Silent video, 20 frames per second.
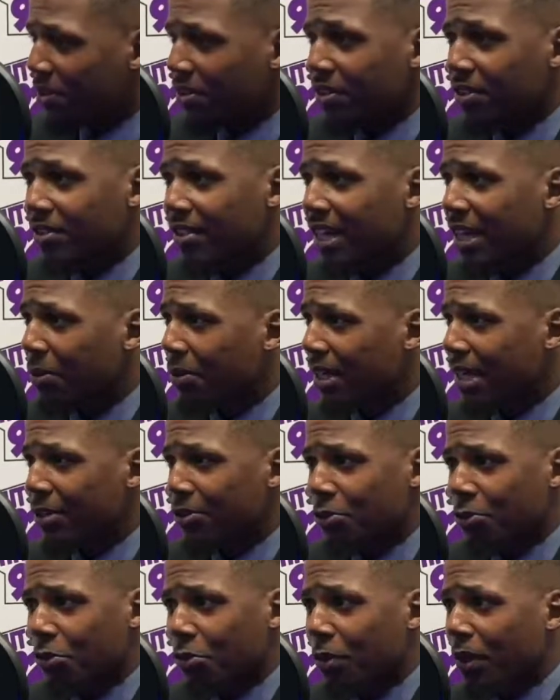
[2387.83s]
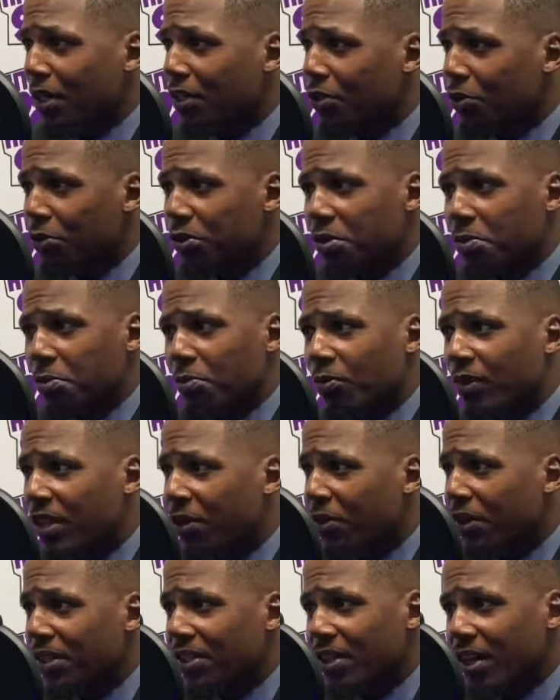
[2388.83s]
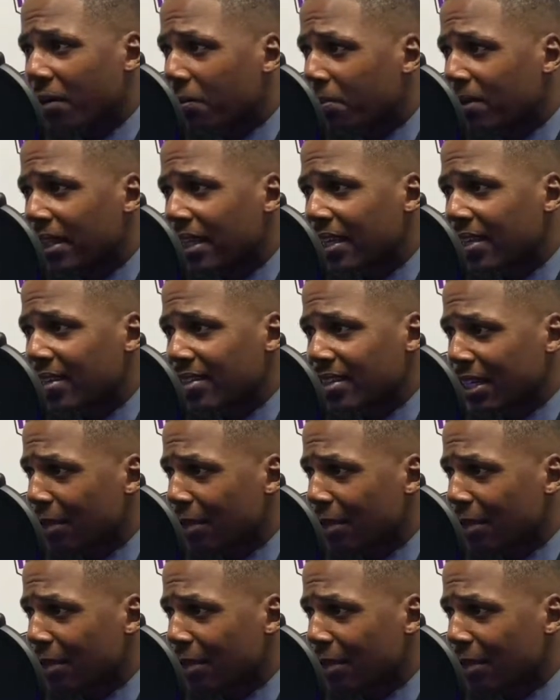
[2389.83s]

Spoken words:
to the side when I was on the way to do some very dumb things.